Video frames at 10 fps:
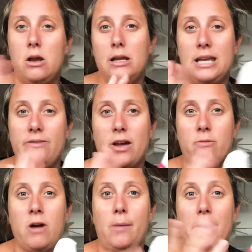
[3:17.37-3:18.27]
give it a
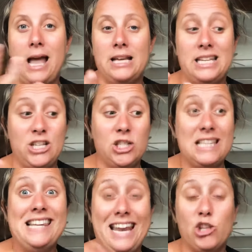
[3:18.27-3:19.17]
rub and it just
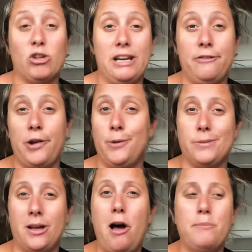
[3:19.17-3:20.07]
literally foams
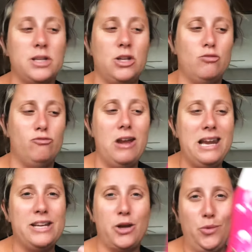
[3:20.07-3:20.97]
up, so you really
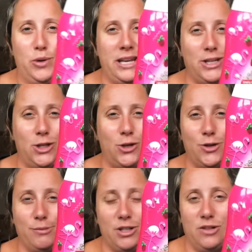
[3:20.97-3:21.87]
don't need to use
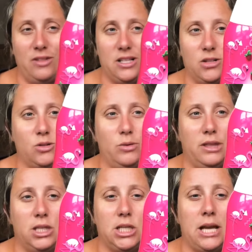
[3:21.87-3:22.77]
much of this at all in the
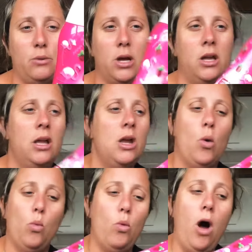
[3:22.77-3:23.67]
shower.
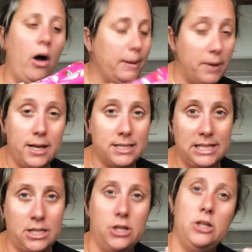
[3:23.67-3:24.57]
I personally
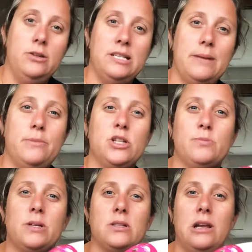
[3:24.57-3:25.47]
don't use it just
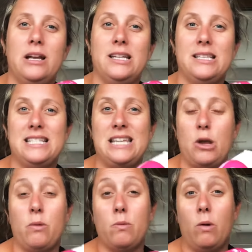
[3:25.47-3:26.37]
because I like to stick
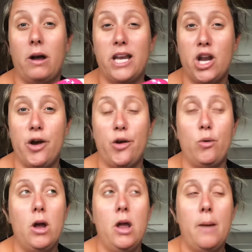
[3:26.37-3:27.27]
with what I know,
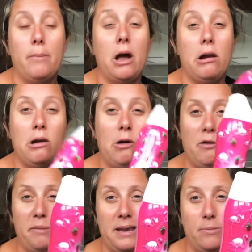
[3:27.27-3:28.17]
but a lot of
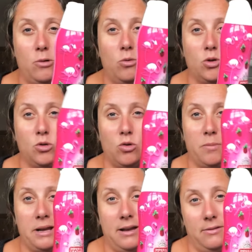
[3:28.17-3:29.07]
people talk
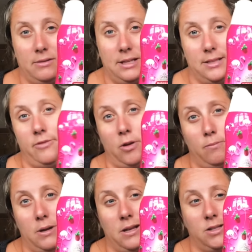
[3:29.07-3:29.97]
about this foam
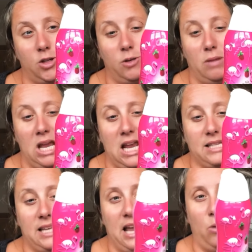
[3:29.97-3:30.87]
burst to me and
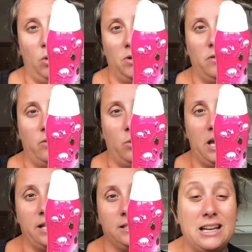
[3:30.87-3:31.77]
say how wonderful it
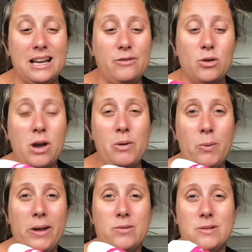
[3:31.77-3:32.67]
is. Now if you're going
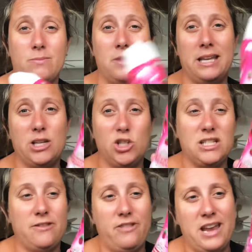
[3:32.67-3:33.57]
away or something, it's just a
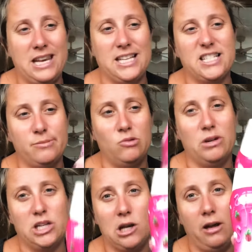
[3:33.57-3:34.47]
fairly
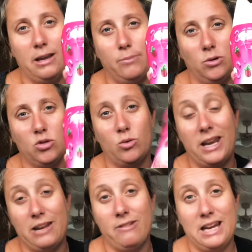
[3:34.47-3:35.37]
smallish light bottle and
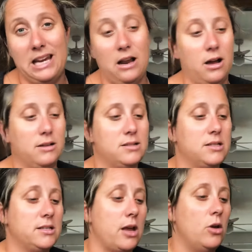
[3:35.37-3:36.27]
it really lasts,
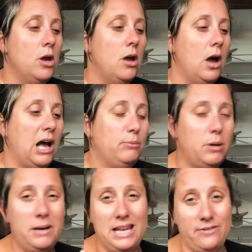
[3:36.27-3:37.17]
so I'll
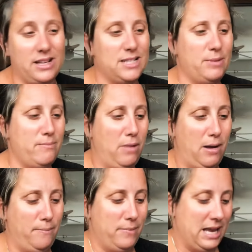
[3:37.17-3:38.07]
probably give that to my
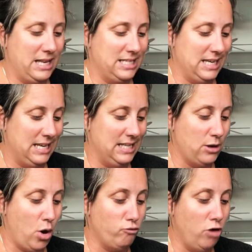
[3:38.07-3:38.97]
mum, and it is
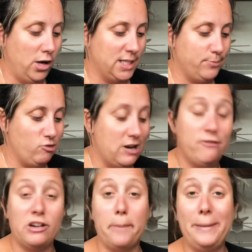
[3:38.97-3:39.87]
a Raspberry
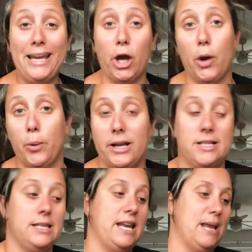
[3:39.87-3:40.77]
Flamingo is
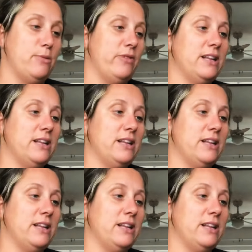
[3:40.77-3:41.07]
the name of it.